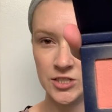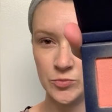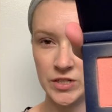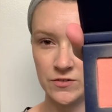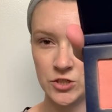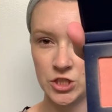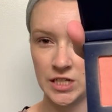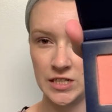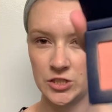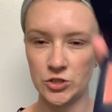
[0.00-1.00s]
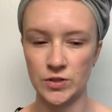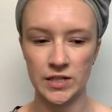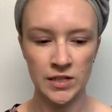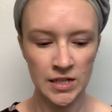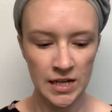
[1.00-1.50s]
bit of sheen to it.
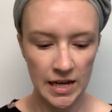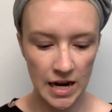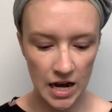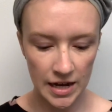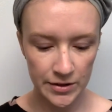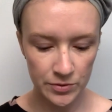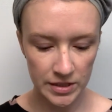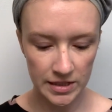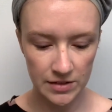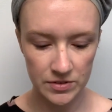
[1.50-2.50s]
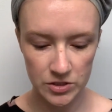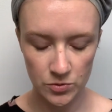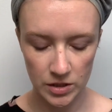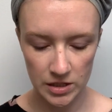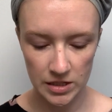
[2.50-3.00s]
And I really love this
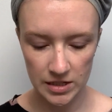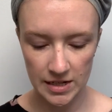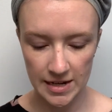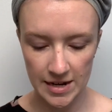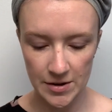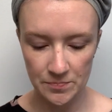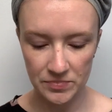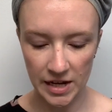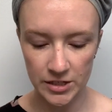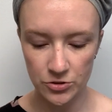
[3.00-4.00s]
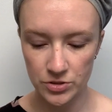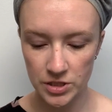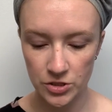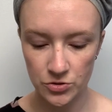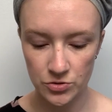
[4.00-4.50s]
one. I used to
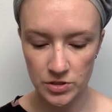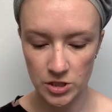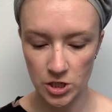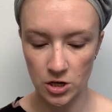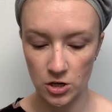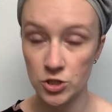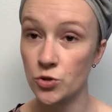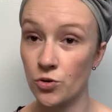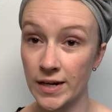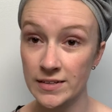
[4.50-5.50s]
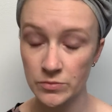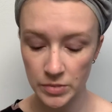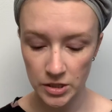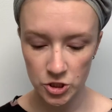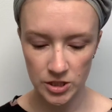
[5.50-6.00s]
use the NARS Orgasm
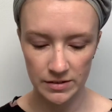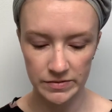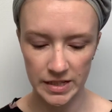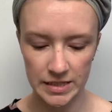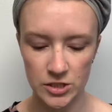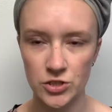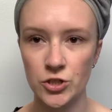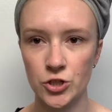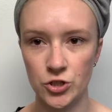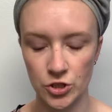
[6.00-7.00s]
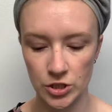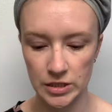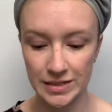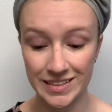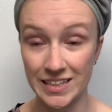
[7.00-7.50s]
blush, and I feel like this is a good
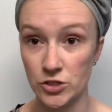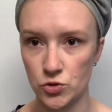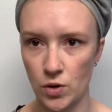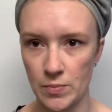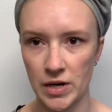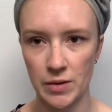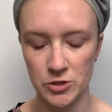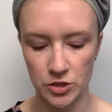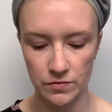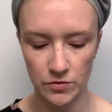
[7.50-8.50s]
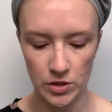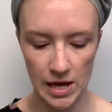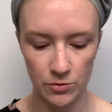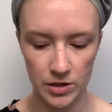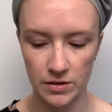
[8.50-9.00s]
clean swap option for that
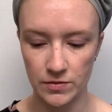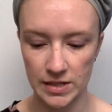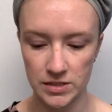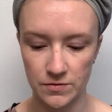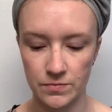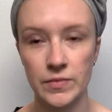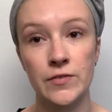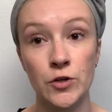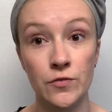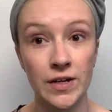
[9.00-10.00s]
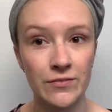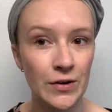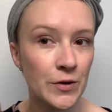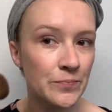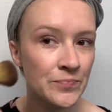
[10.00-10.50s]
one, if you're a fan of that one.